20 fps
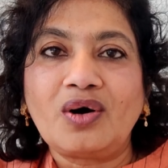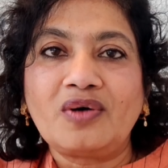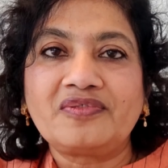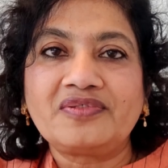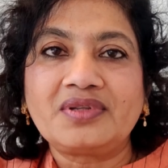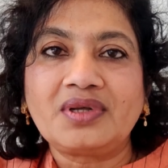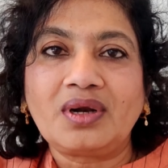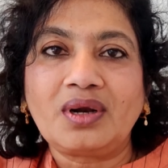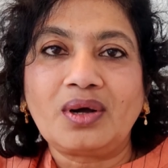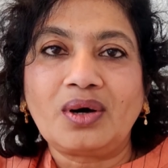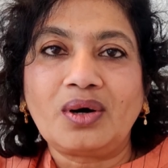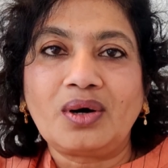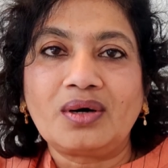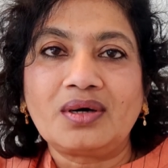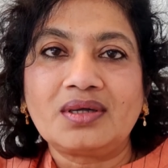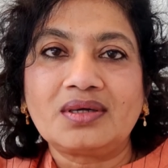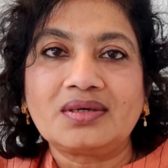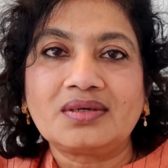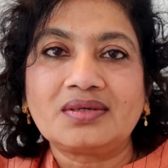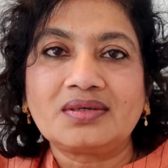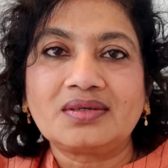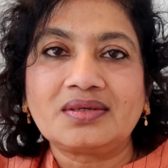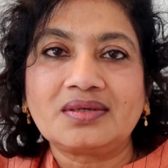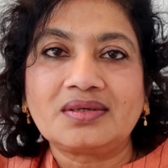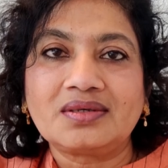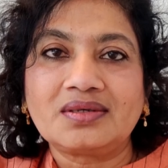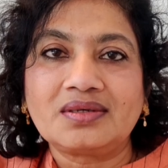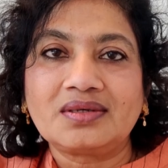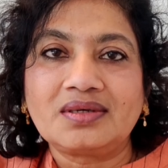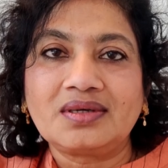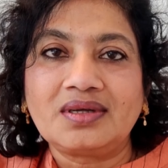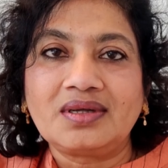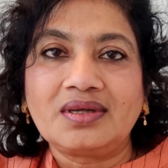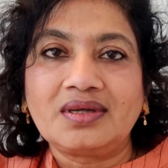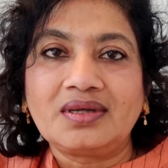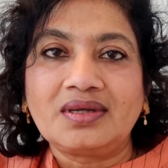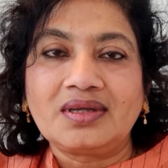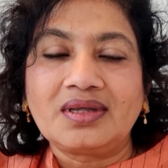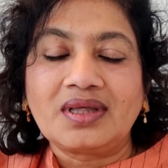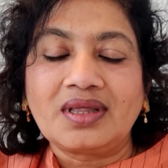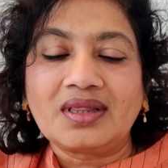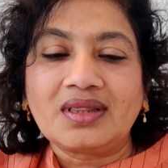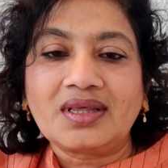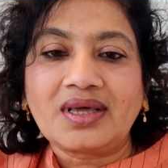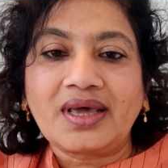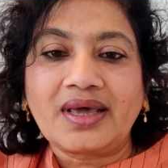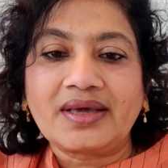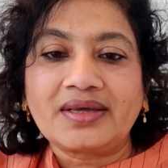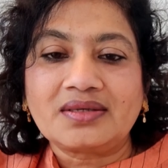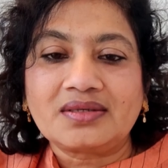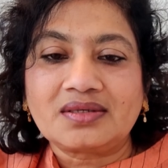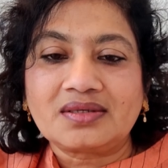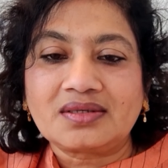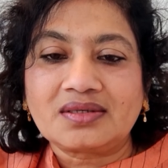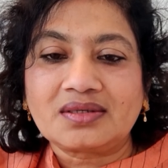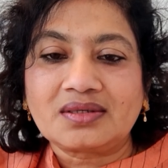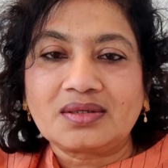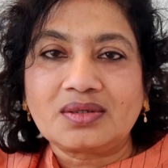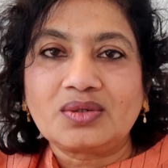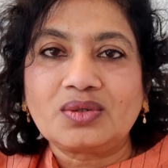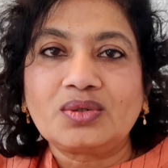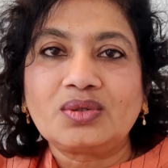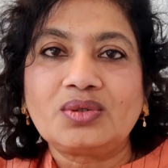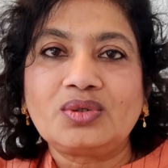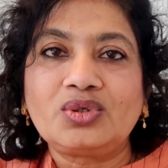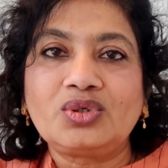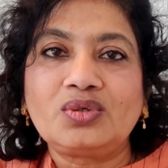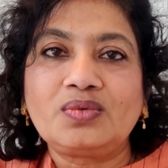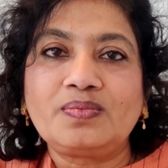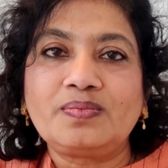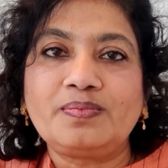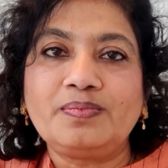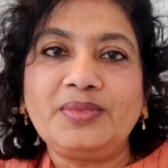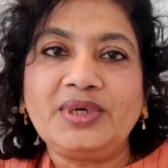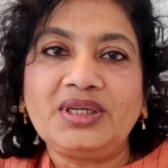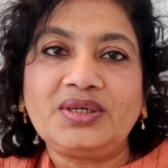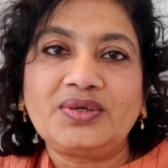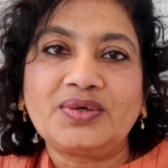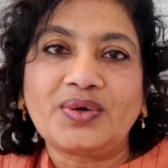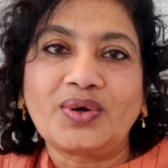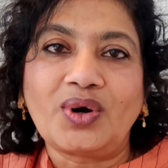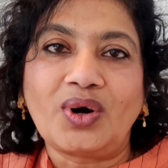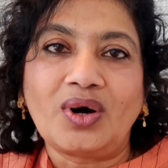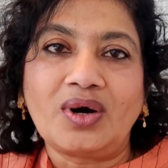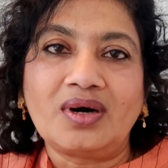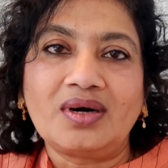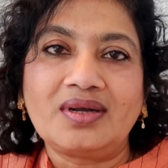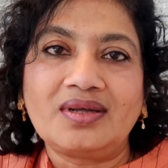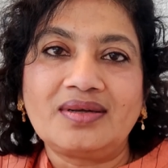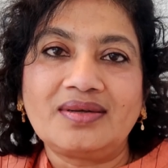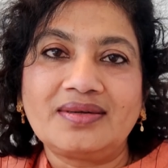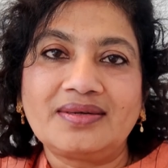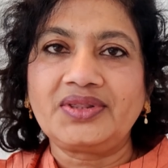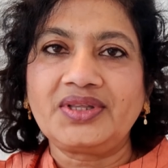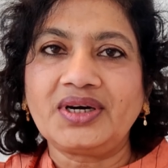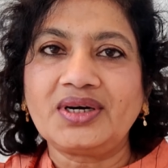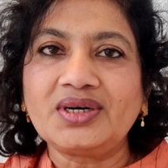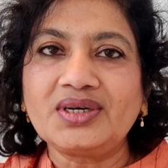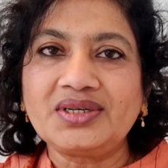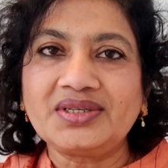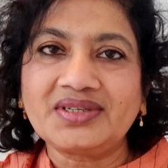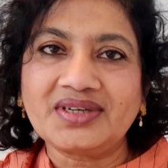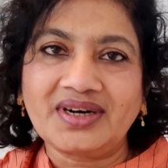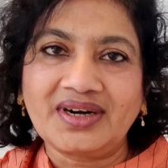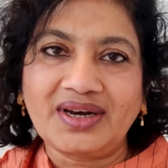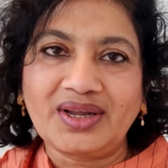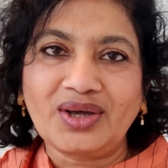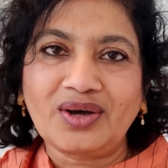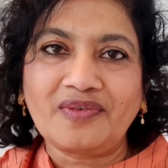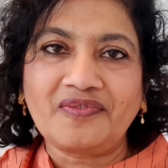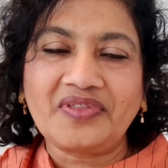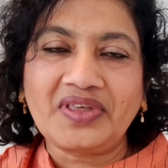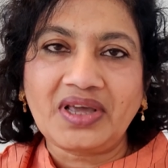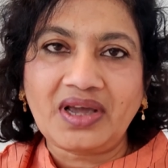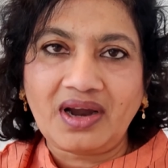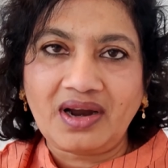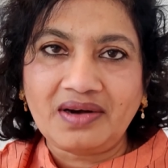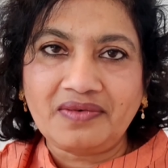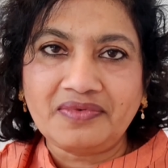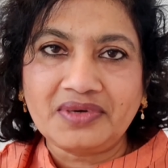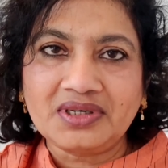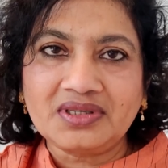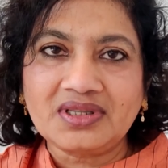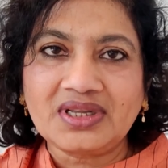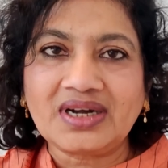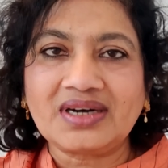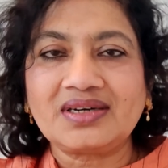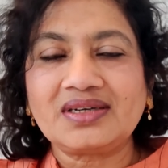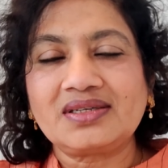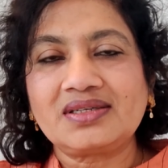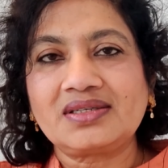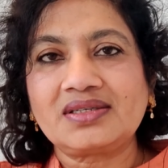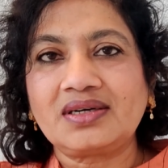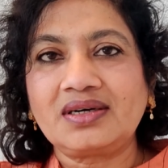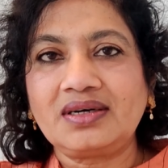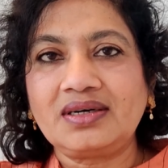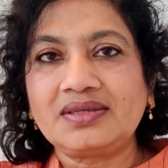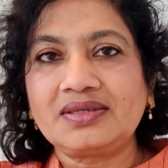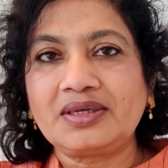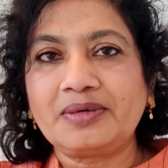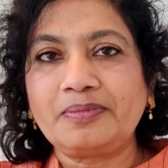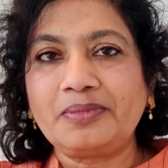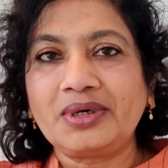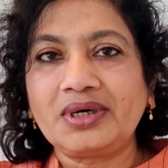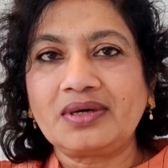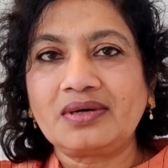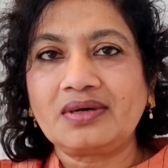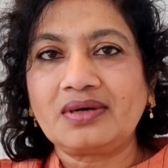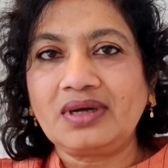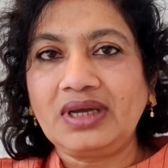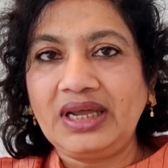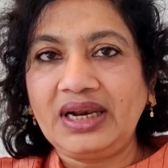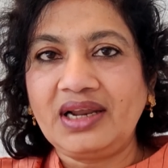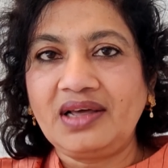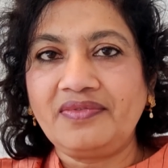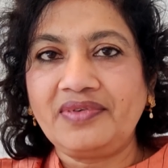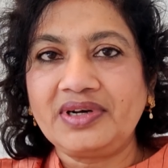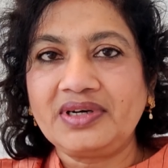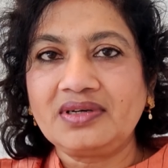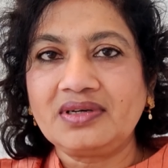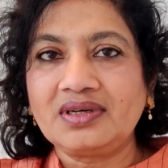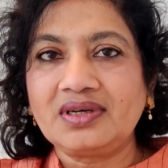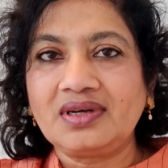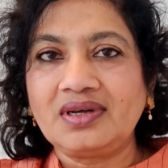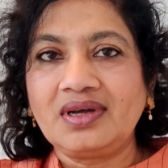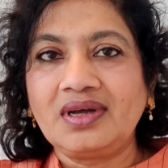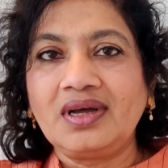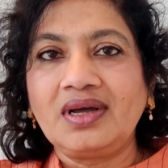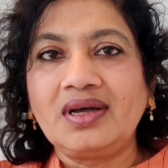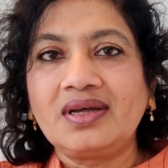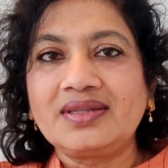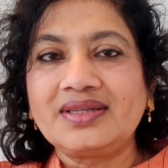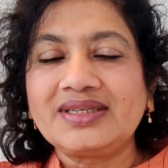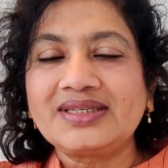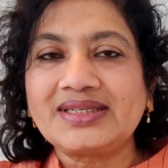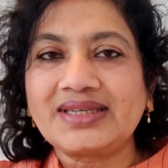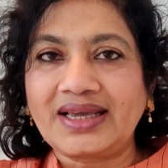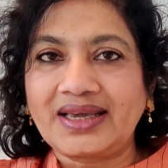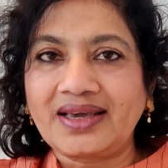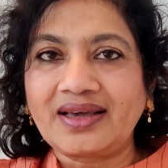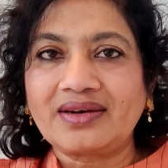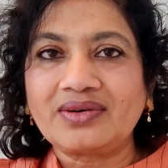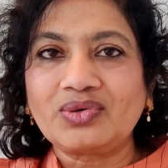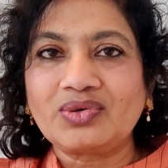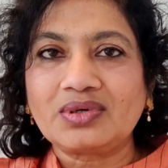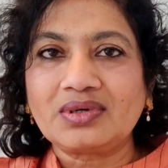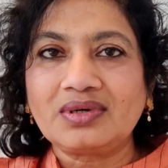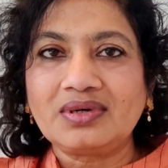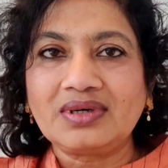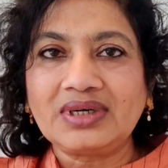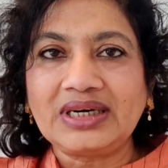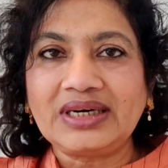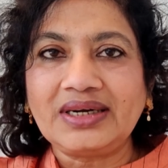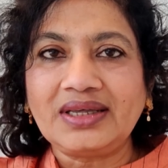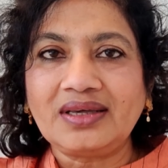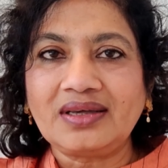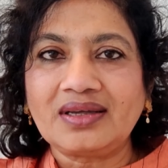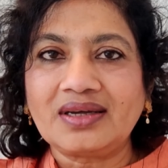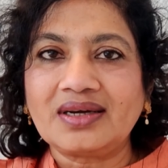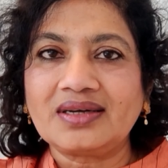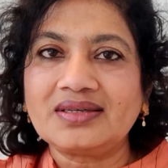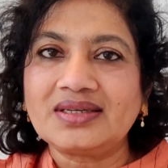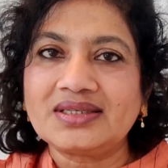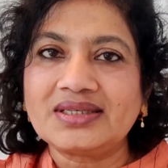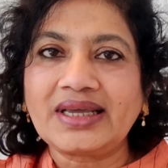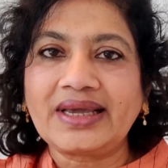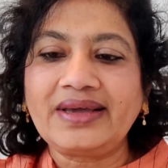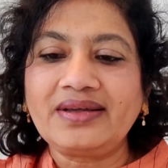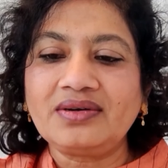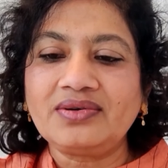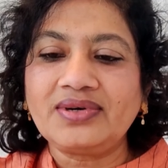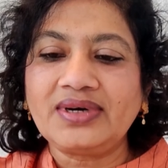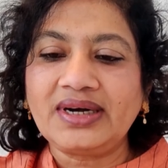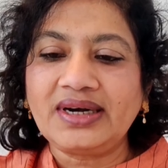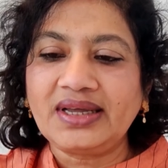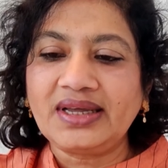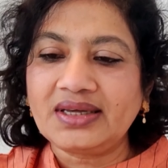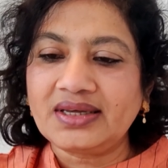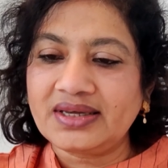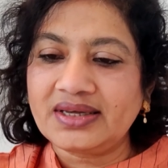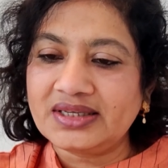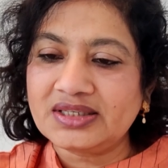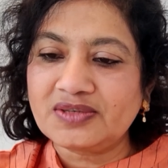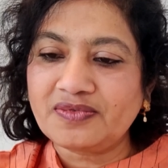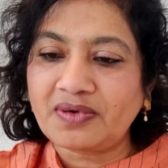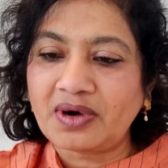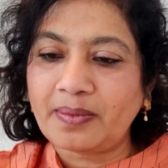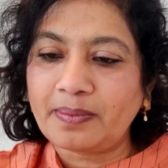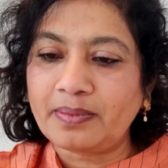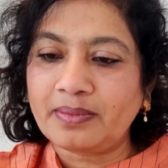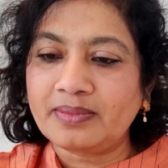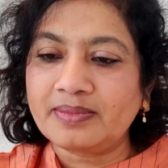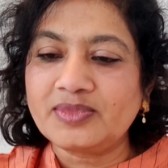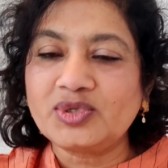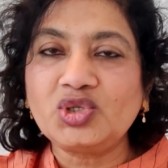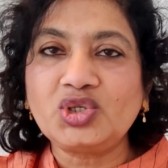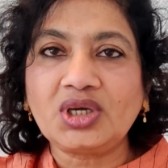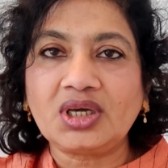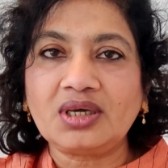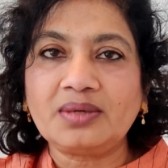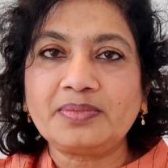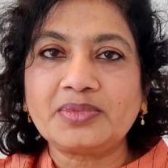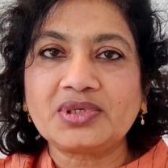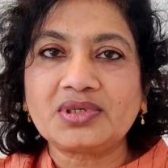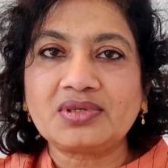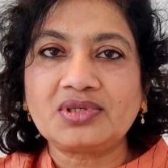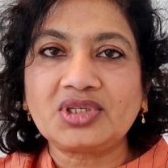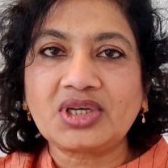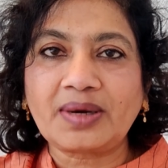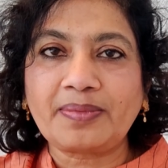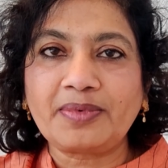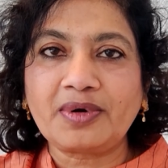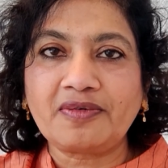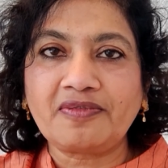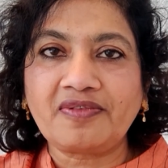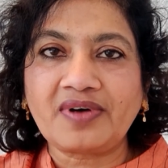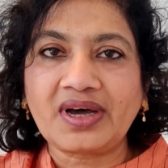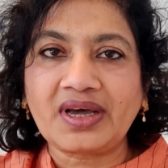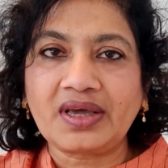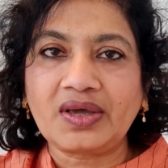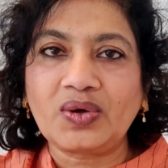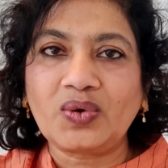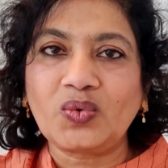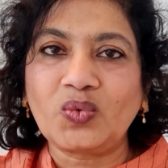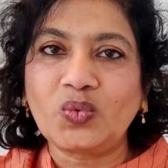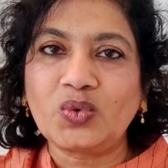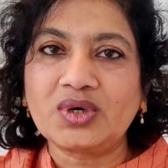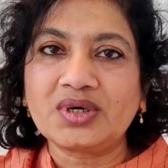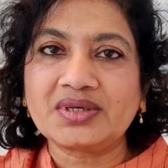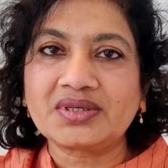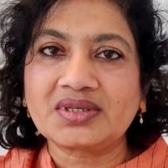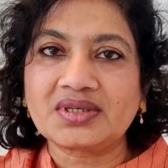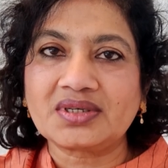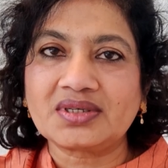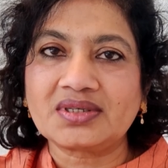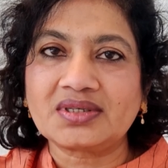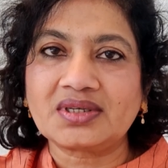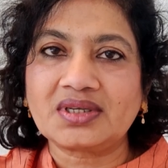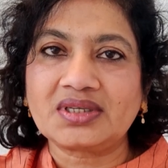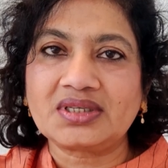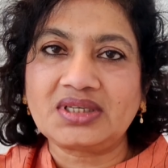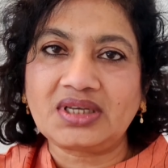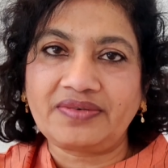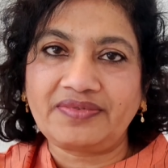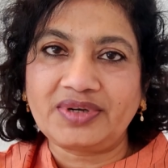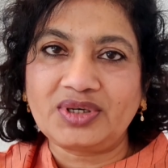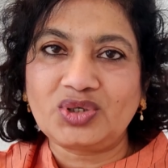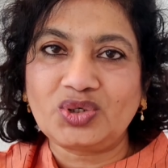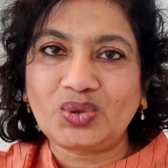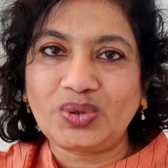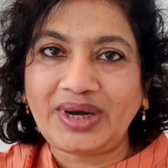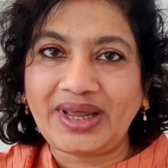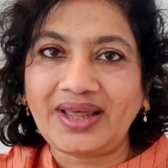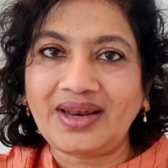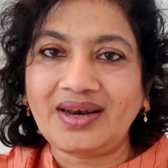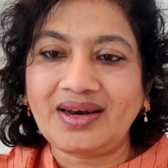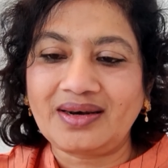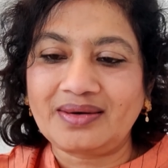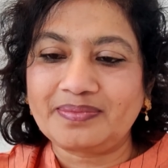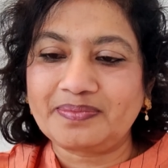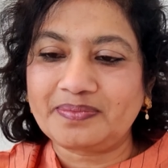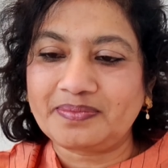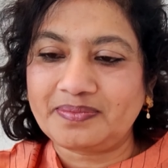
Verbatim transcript: of the Lord. Thanks be to God. The third Sunday of the Advent, that is December 11th, the second reading. The second reading is from James chapter 5 verses 7 to 10.